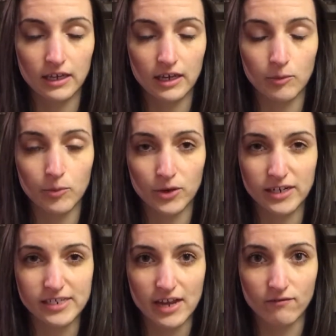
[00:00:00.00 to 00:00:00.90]
It
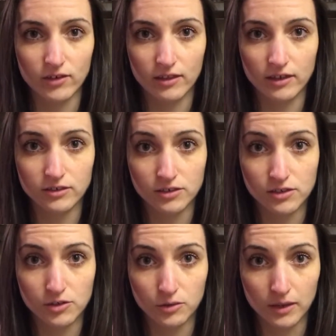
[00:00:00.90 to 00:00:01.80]
brings everything
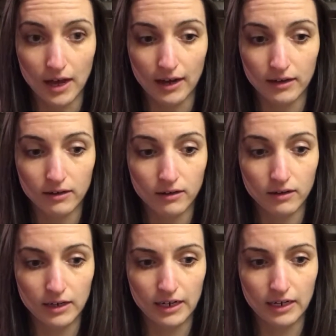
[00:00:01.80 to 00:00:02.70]
just to light
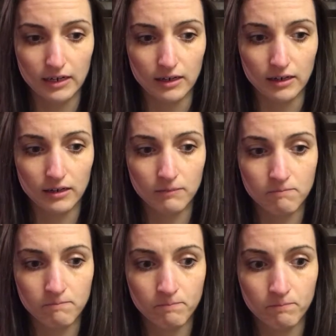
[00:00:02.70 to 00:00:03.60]
in
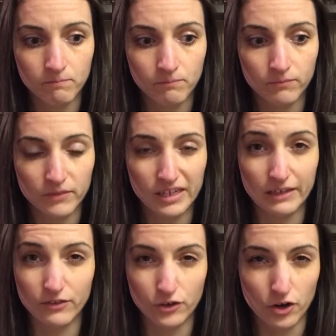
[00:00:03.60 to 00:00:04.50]

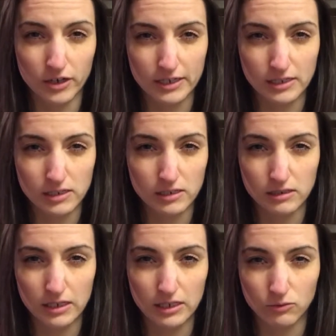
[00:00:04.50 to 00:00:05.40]
the darkness
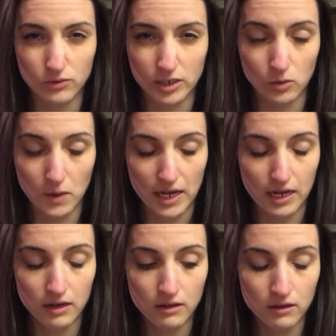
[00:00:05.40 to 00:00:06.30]
in a real way.
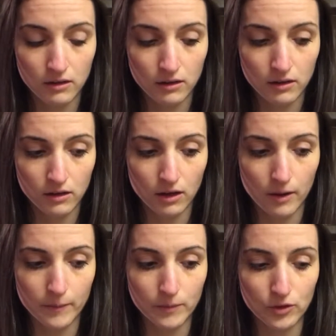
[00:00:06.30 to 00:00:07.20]

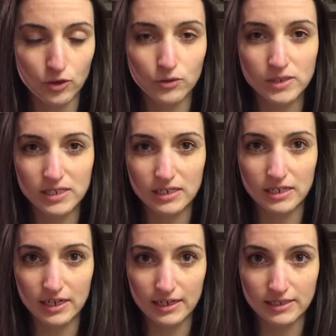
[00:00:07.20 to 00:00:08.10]
You see
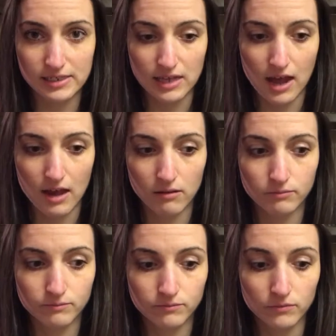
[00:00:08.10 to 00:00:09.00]
kids that
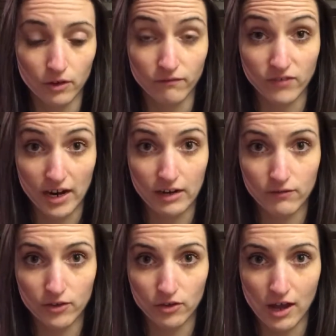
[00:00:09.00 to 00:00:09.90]
are fighting
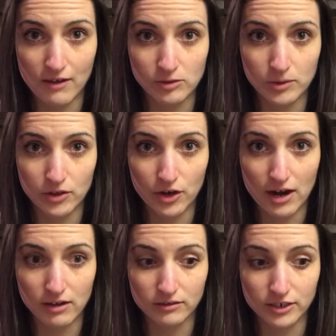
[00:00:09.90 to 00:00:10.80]
for their lives, but they're
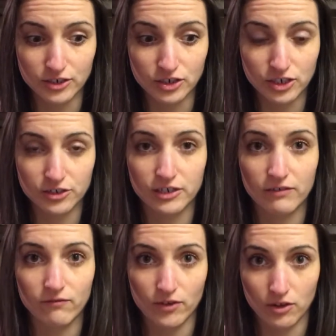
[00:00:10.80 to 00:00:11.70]
out there cheering
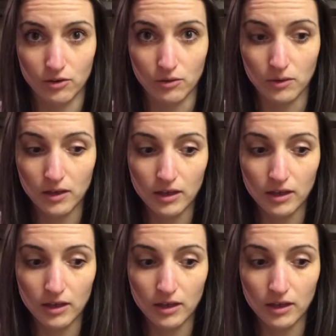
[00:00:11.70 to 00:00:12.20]
for you.